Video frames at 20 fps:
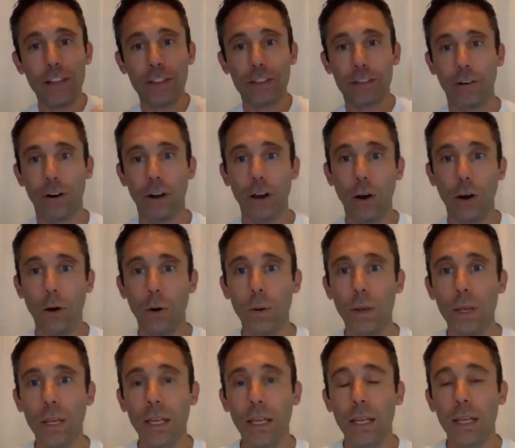throw
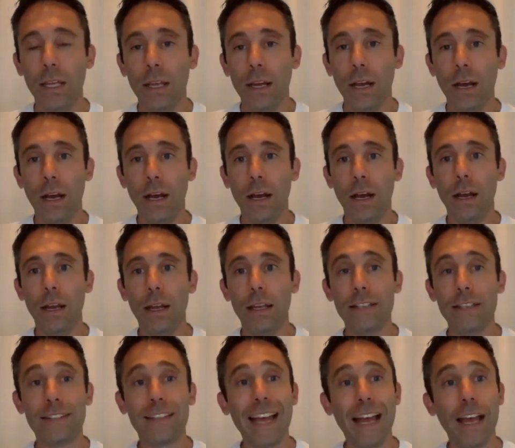
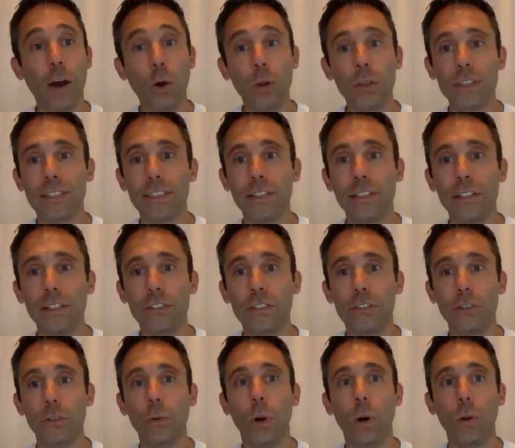is Series
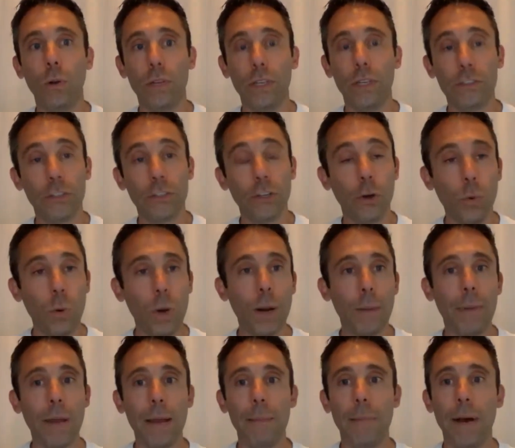2 only, so you're going to want to
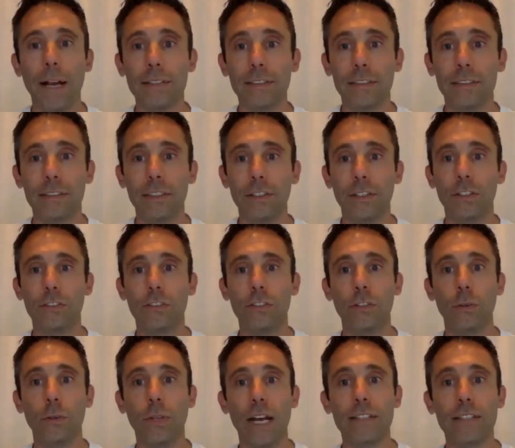buy a box of Series
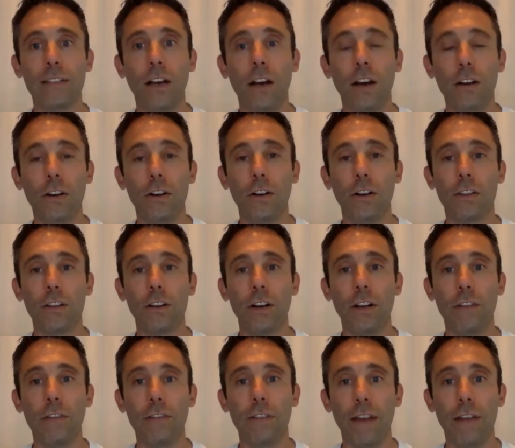2. That's $135
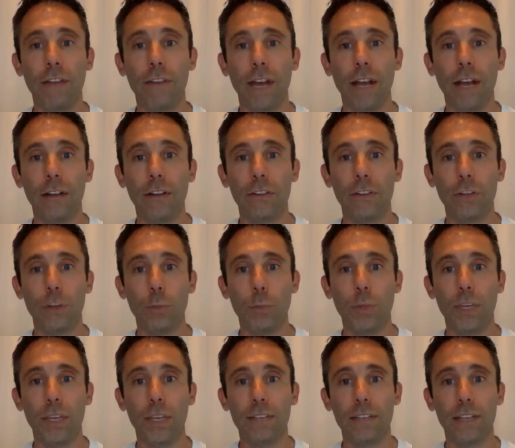in
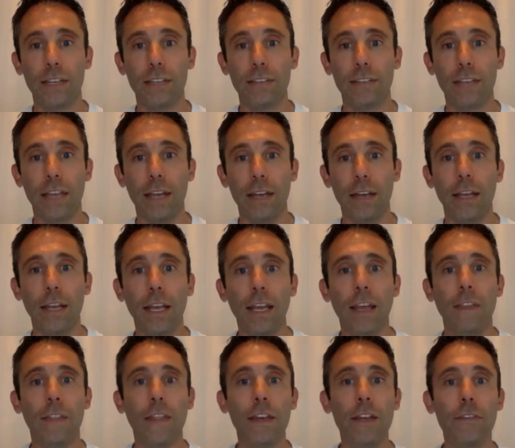a PSA 10.
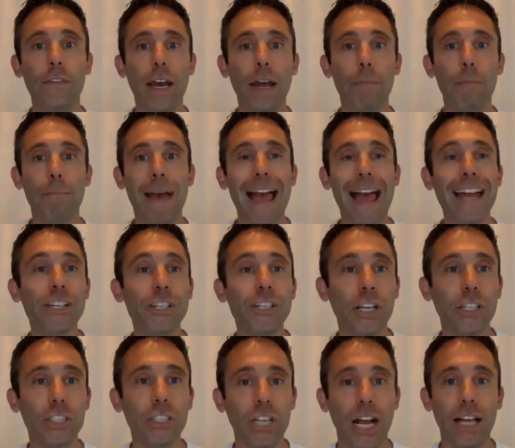Then you've got
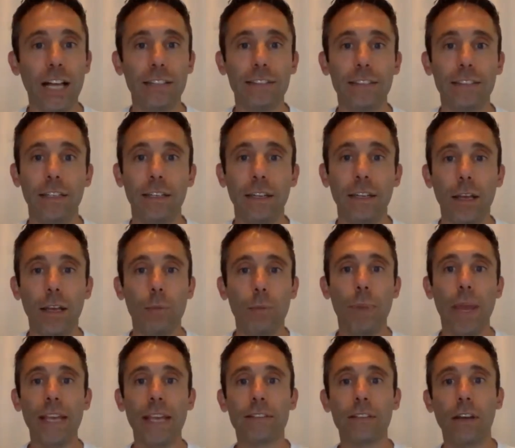Magic Johnson
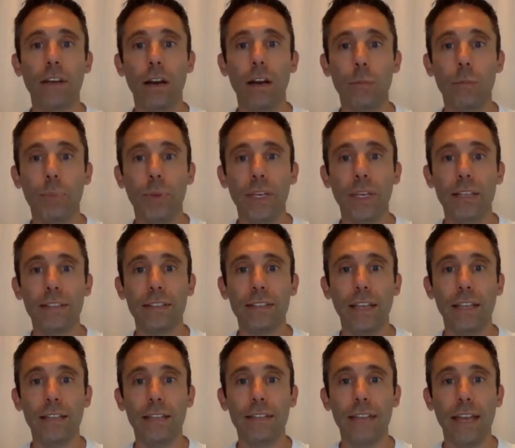base card
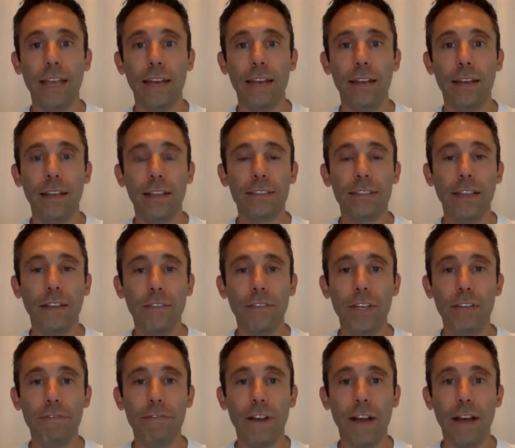PSA 10,
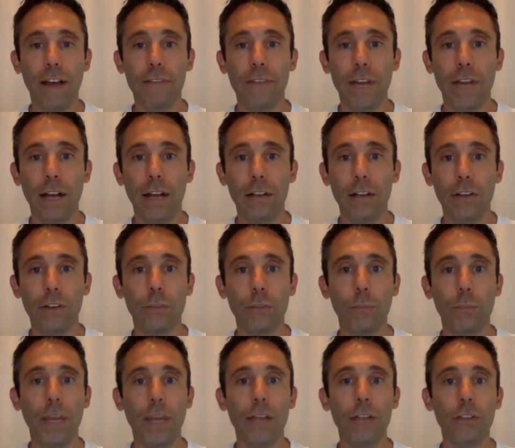$75.
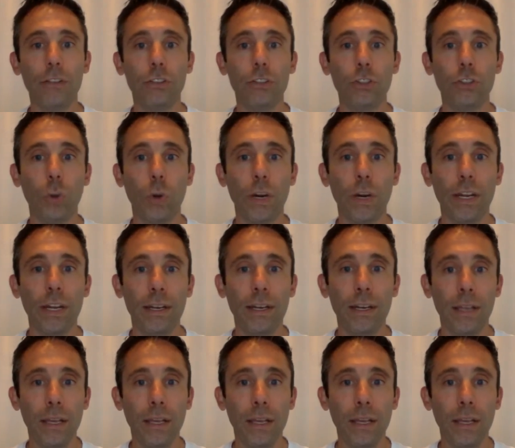Michael Jordan